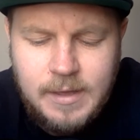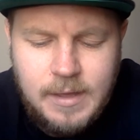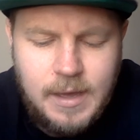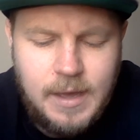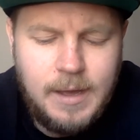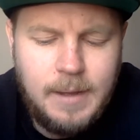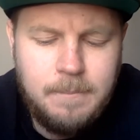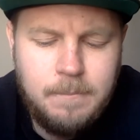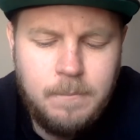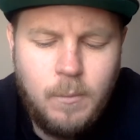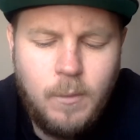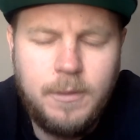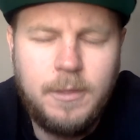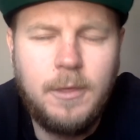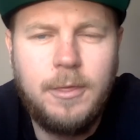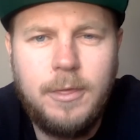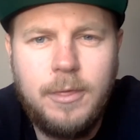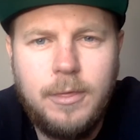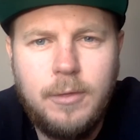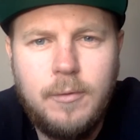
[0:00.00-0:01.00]
with
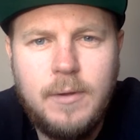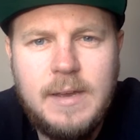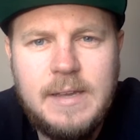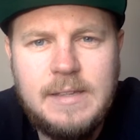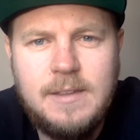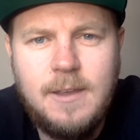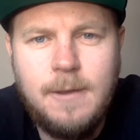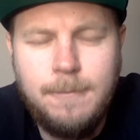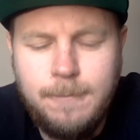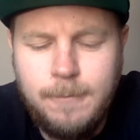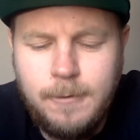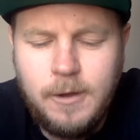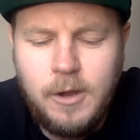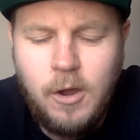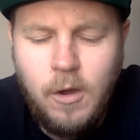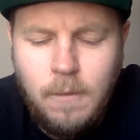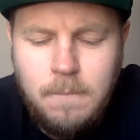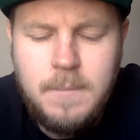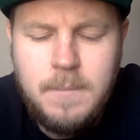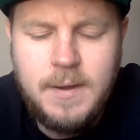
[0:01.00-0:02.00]
the 3 different
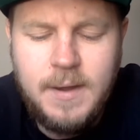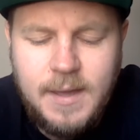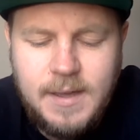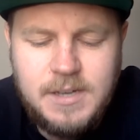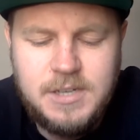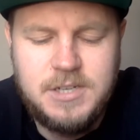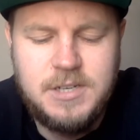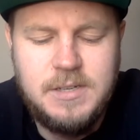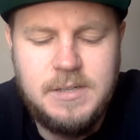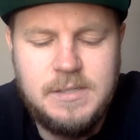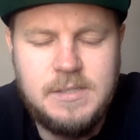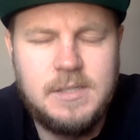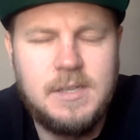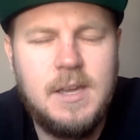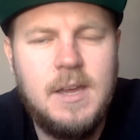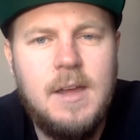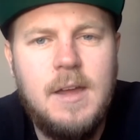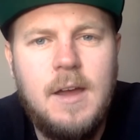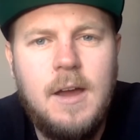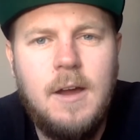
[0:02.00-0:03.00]
combinations
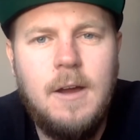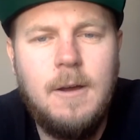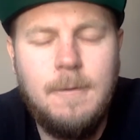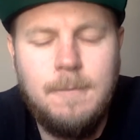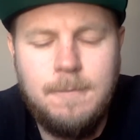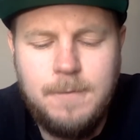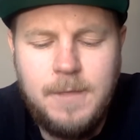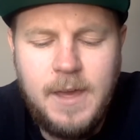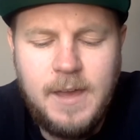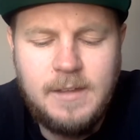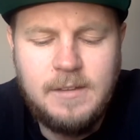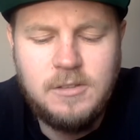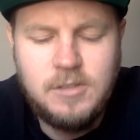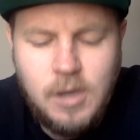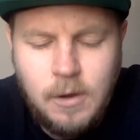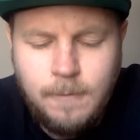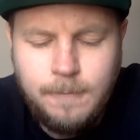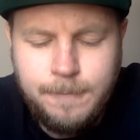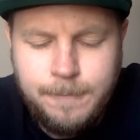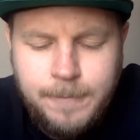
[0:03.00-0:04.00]
of they
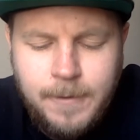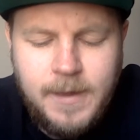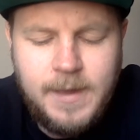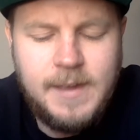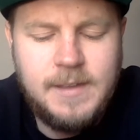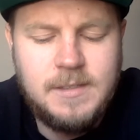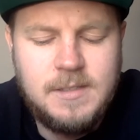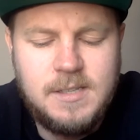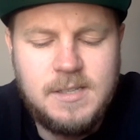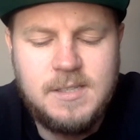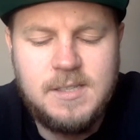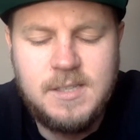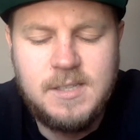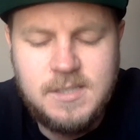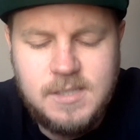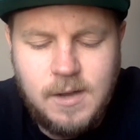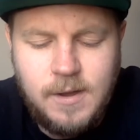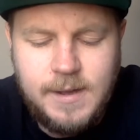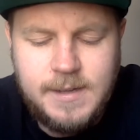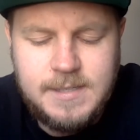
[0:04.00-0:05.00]
don't fit into
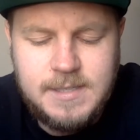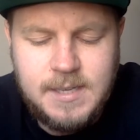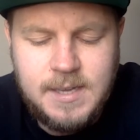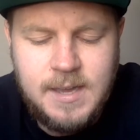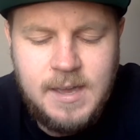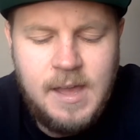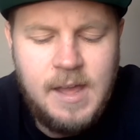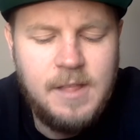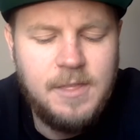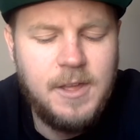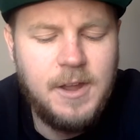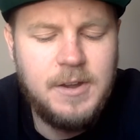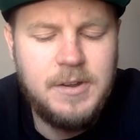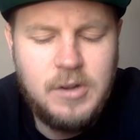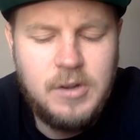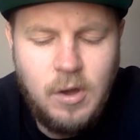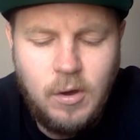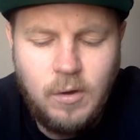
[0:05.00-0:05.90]
society, they're not